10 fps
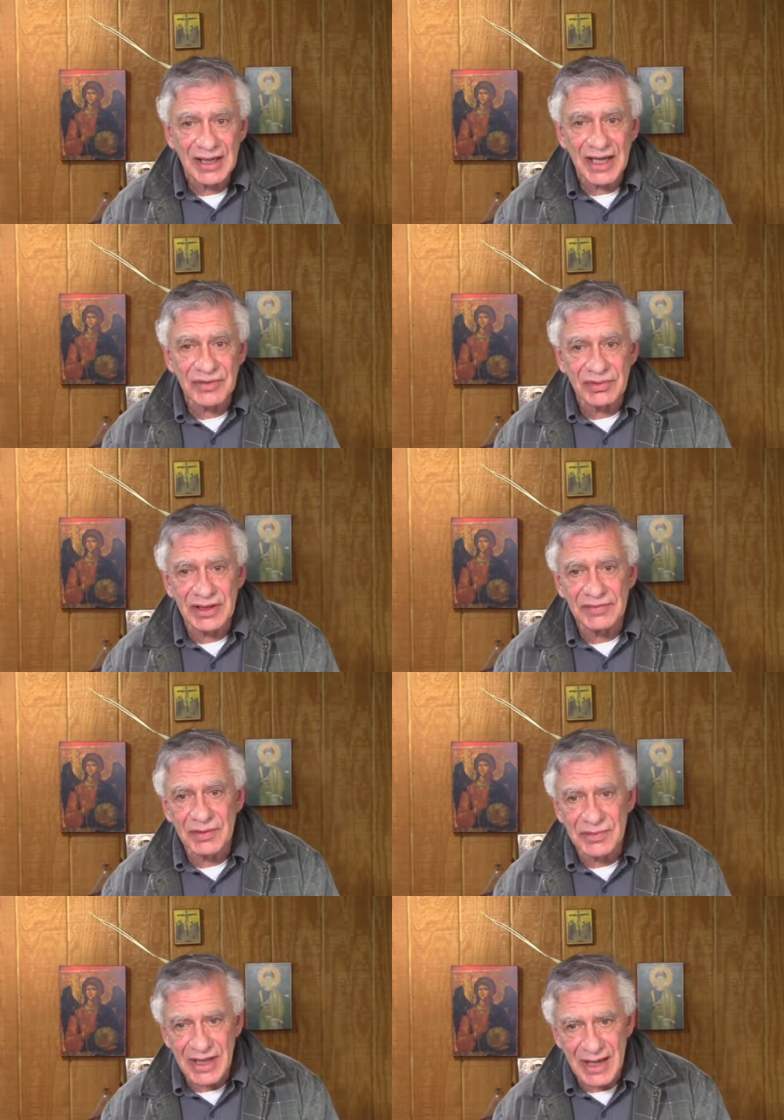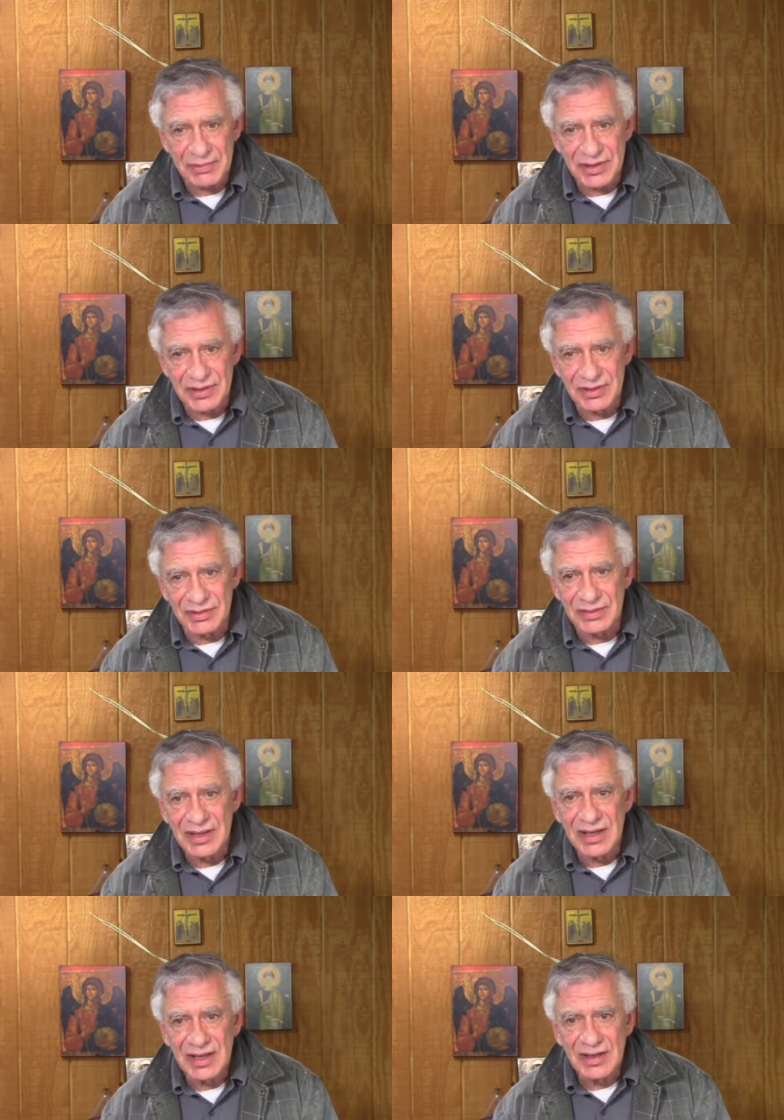And let's read from chapter
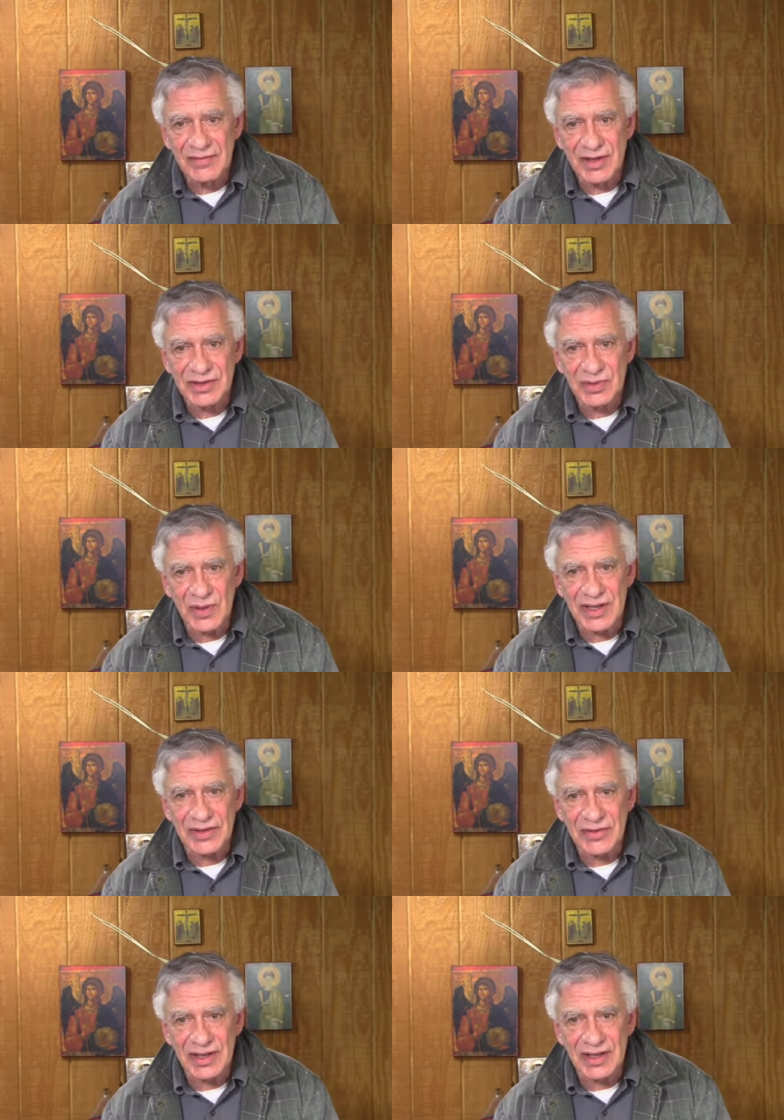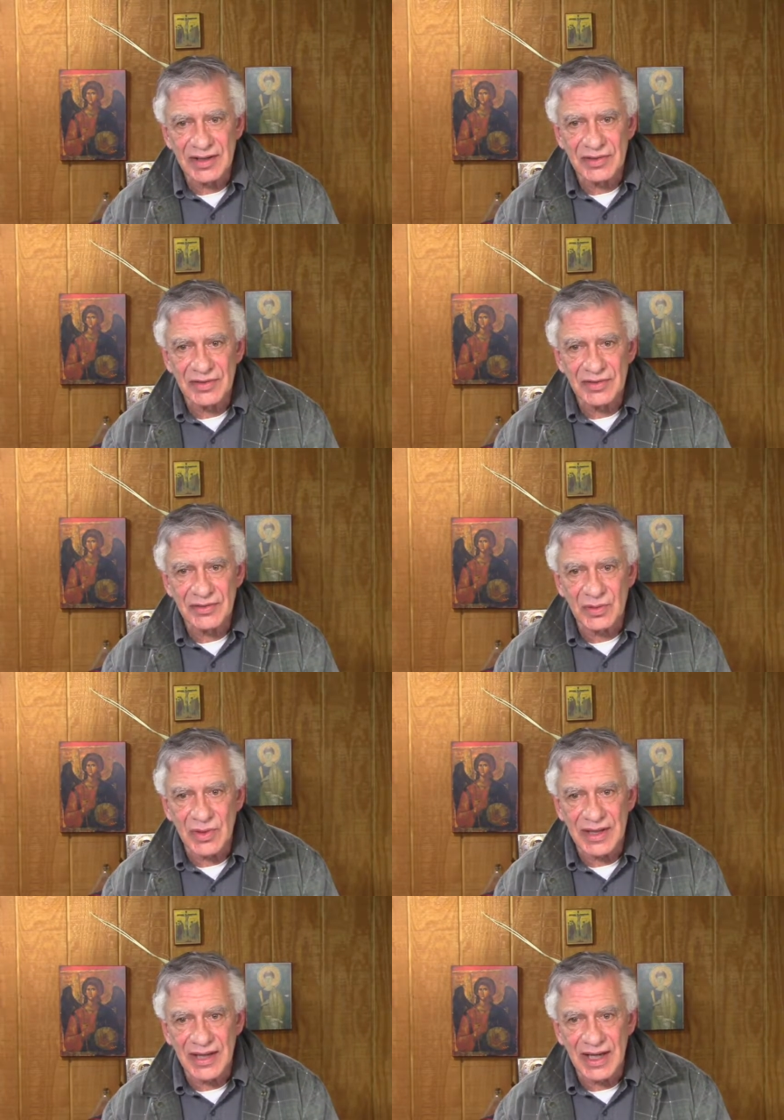2, verse 23 through
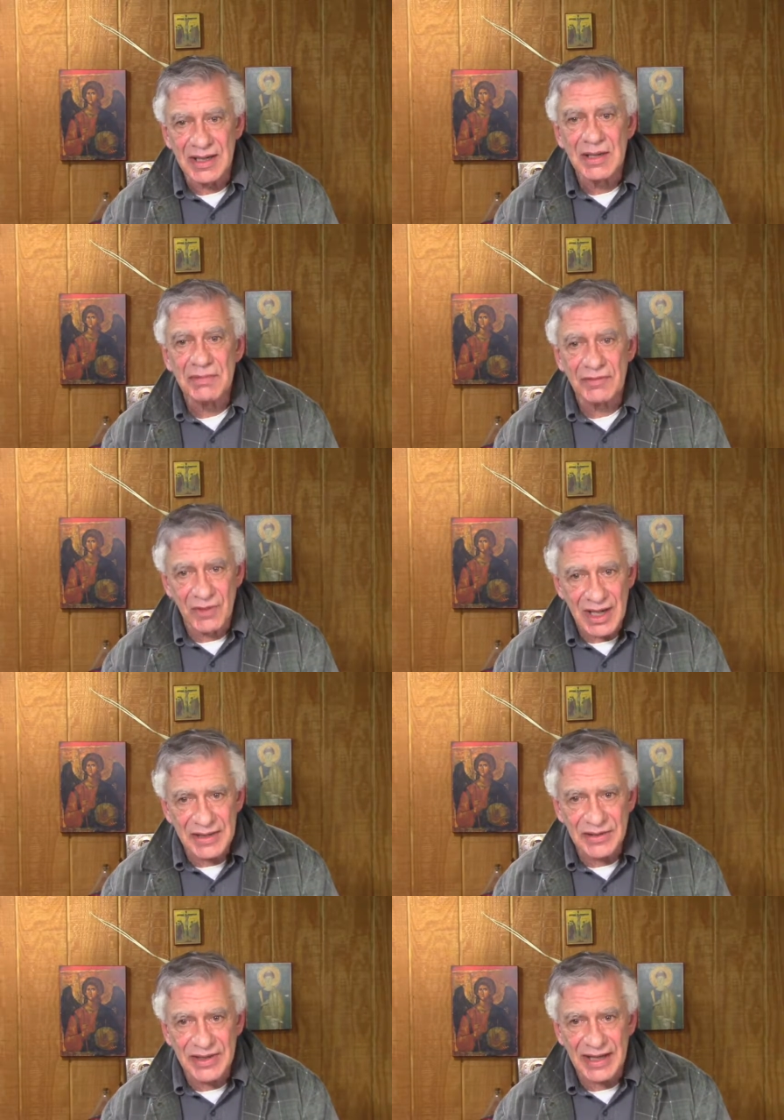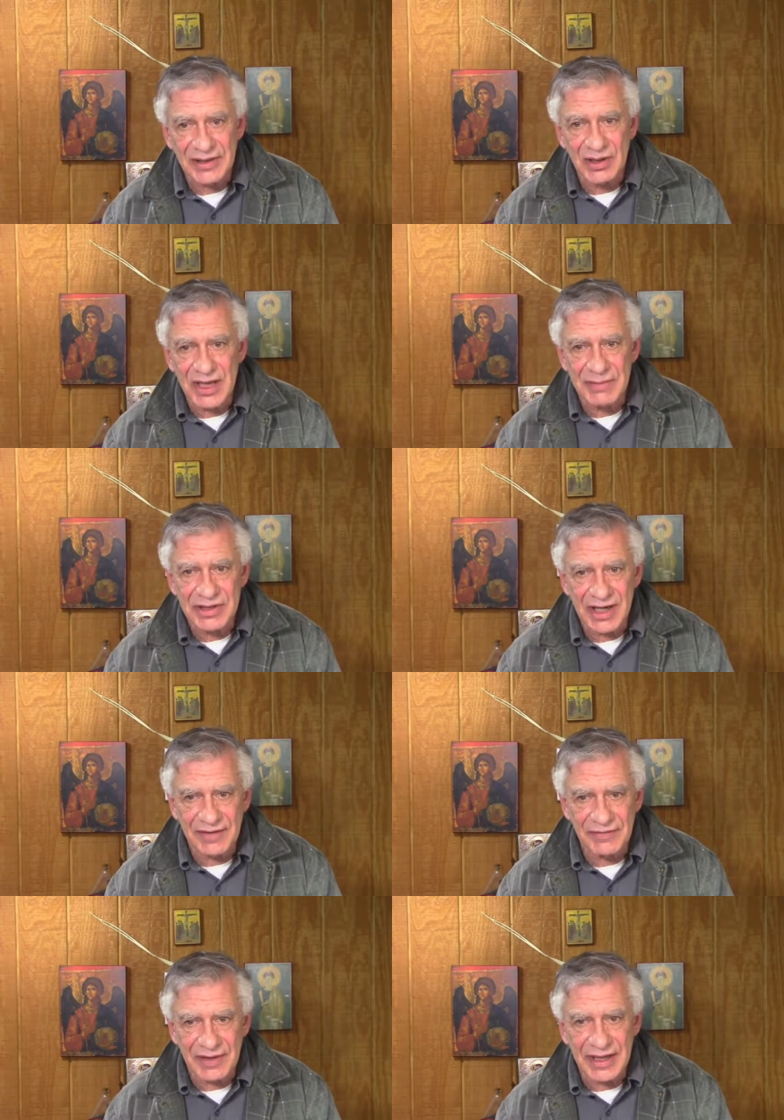28. Before I do that, though, let me
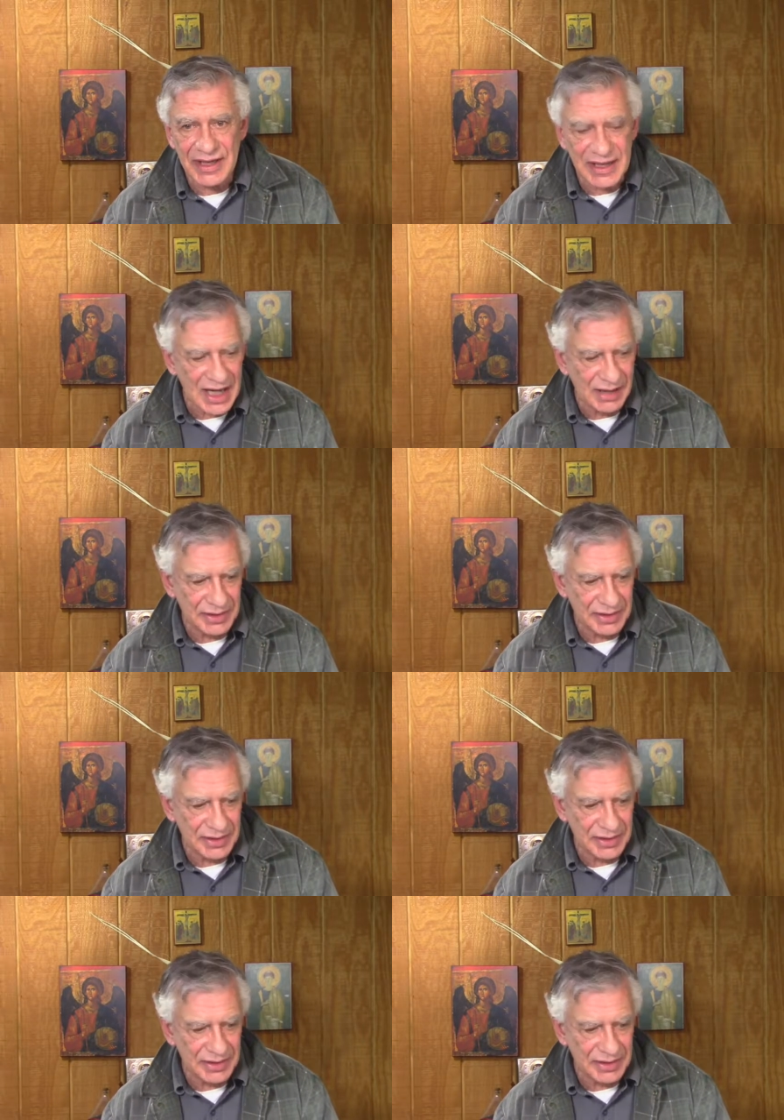check for any